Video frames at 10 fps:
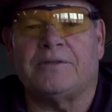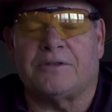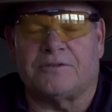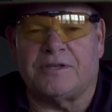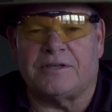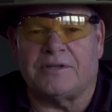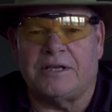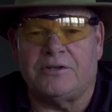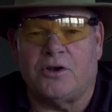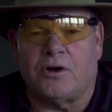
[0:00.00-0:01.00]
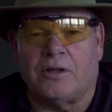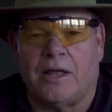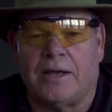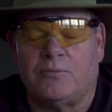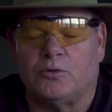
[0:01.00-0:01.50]
at the 16-yard
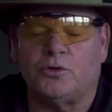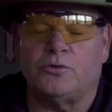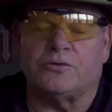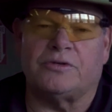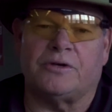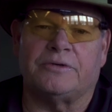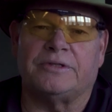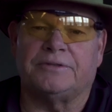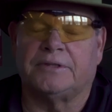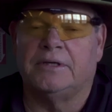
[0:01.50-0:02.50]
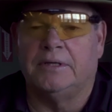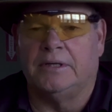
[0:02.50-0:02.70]
line. We'll do a series.